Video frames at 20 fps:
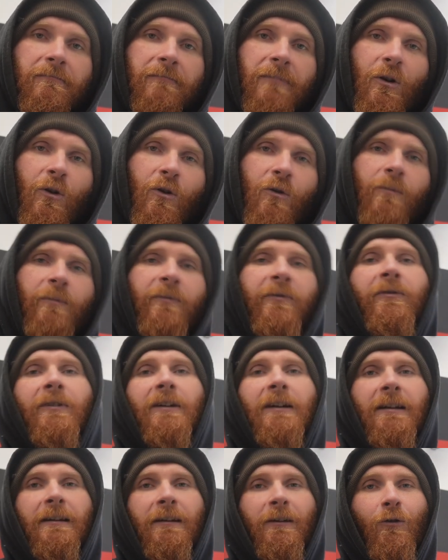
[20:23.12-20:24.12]

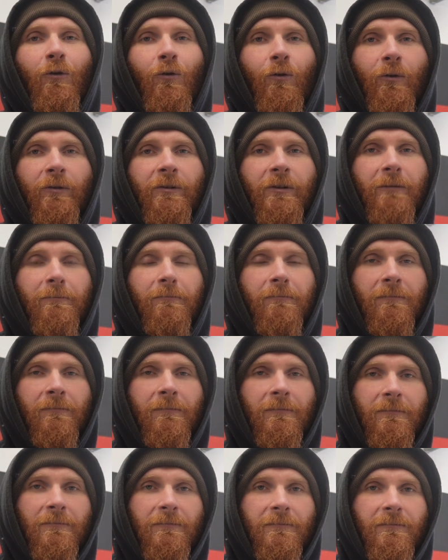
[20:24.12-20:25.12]
hopefully the autumn,
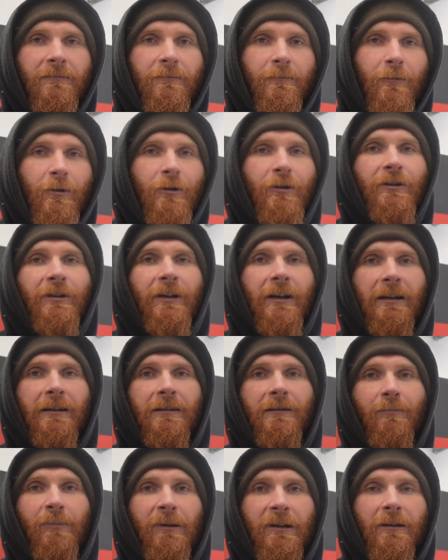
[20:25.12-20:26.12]
worst
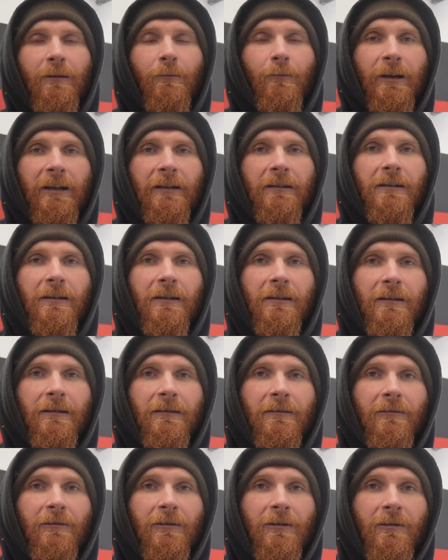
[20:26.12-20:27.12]
case be the winter,
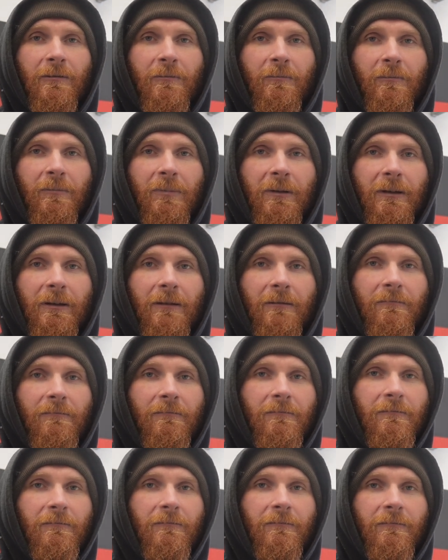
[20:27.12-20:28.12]
but
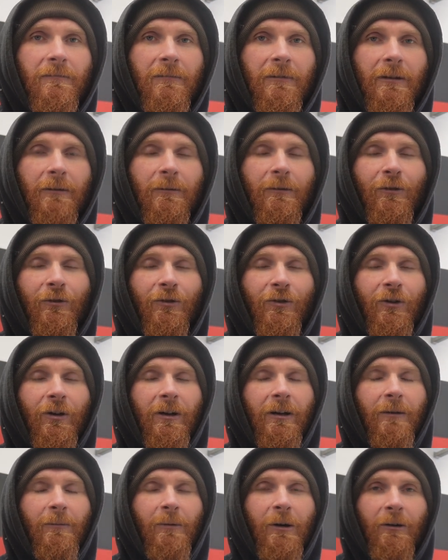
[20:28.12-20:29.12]
I'm not
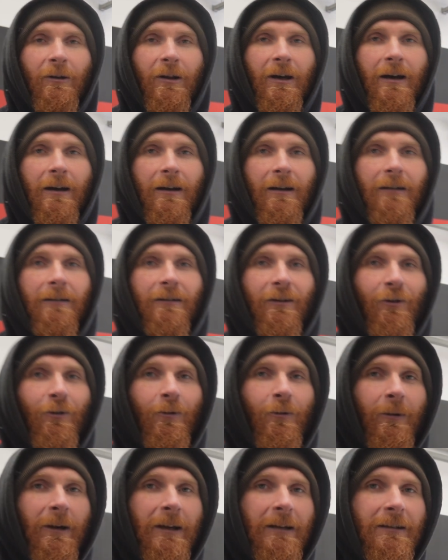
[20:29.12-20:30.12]
shy about that. I'll go
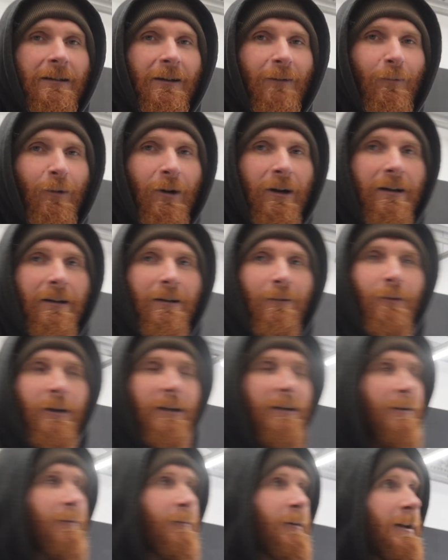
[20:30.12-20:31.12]
away somewhere in the
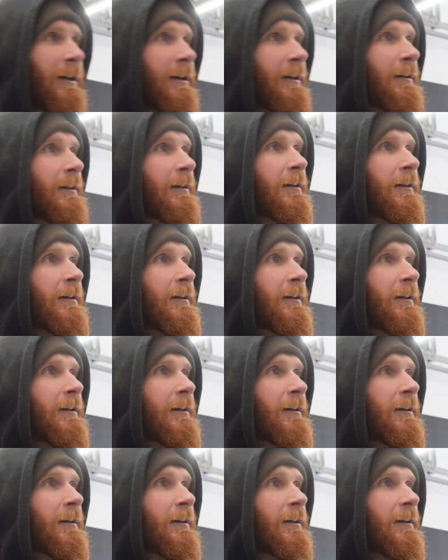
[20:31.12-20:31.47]
winter with it,